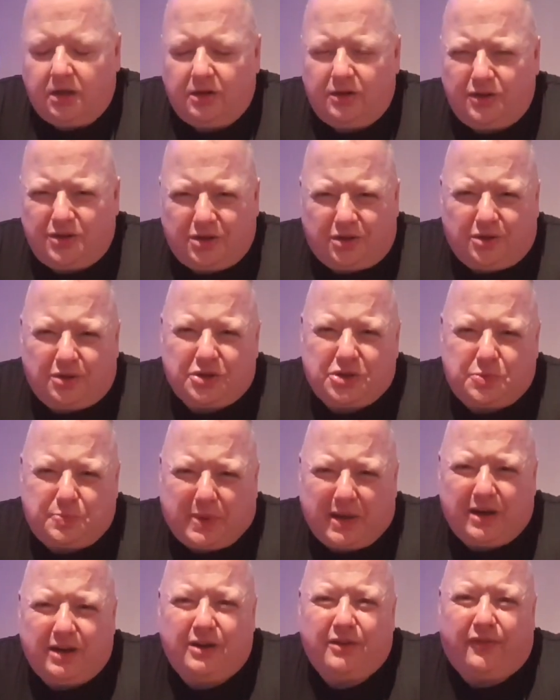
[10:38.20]
Don't
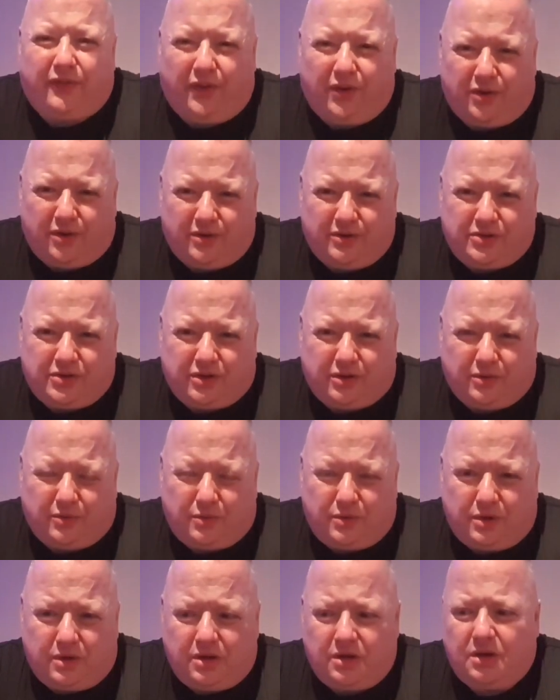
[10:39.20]
spend a
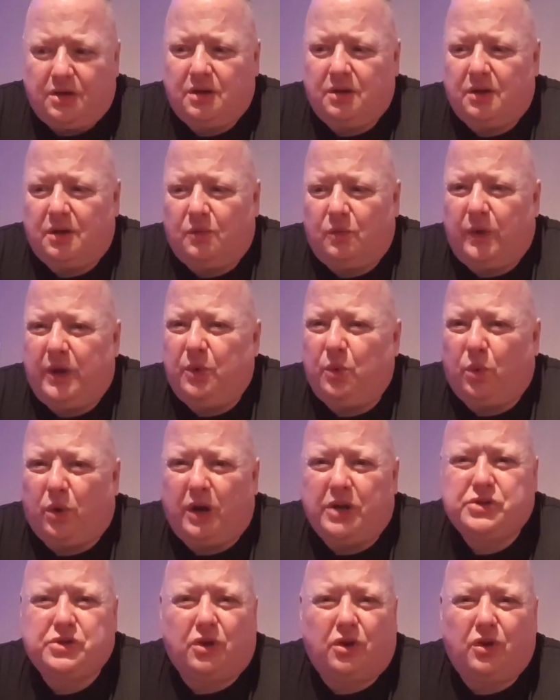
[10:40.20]
fortune in
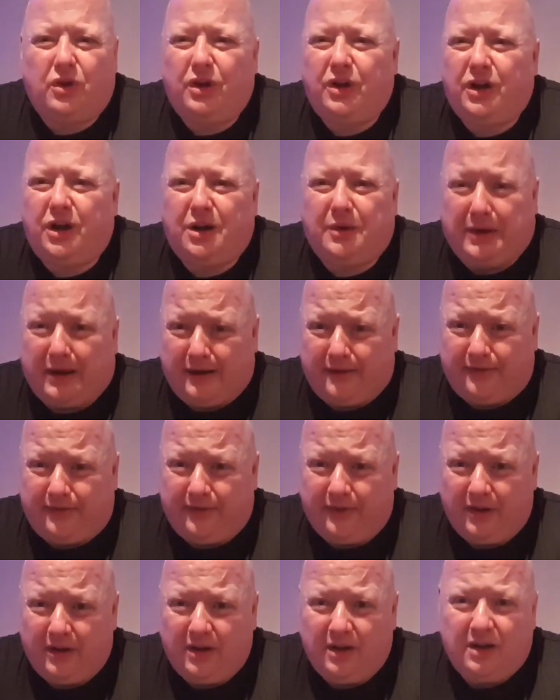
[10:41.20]
what is only going to have
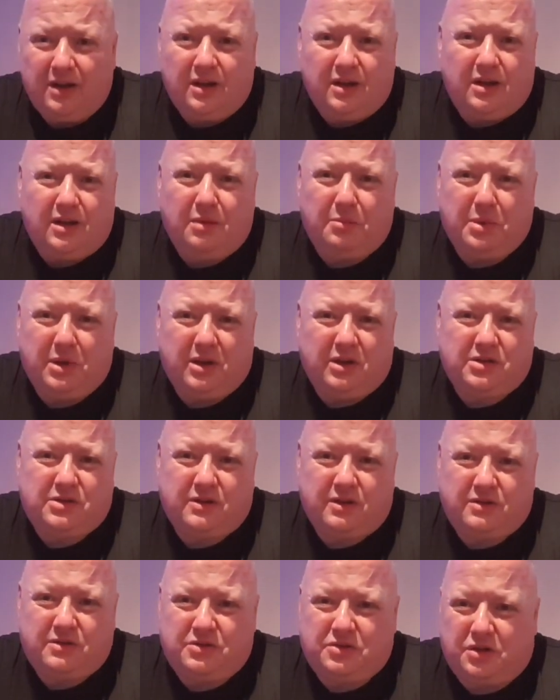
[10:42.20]
a bit of
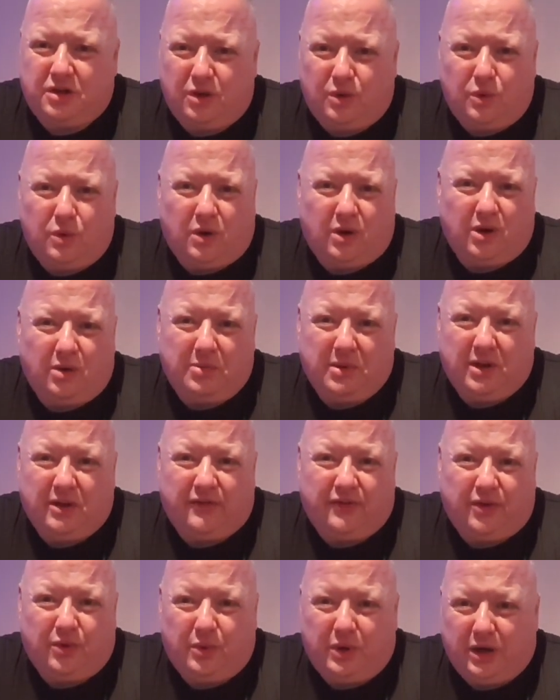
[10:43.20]
stew or a bit of
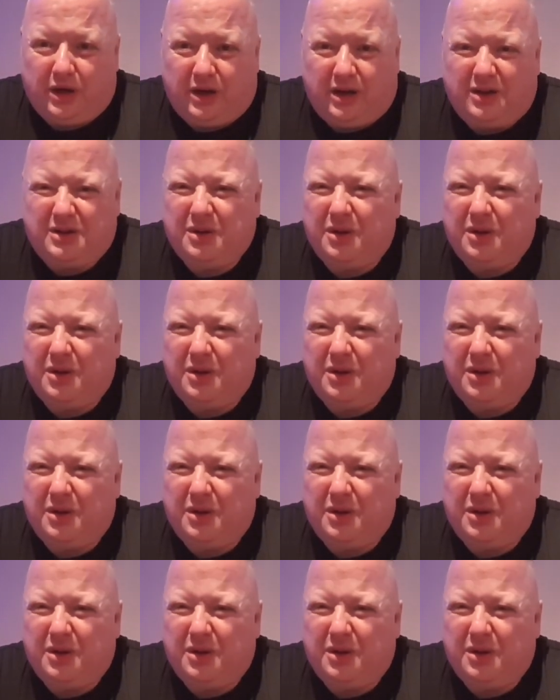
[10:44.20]
food in it.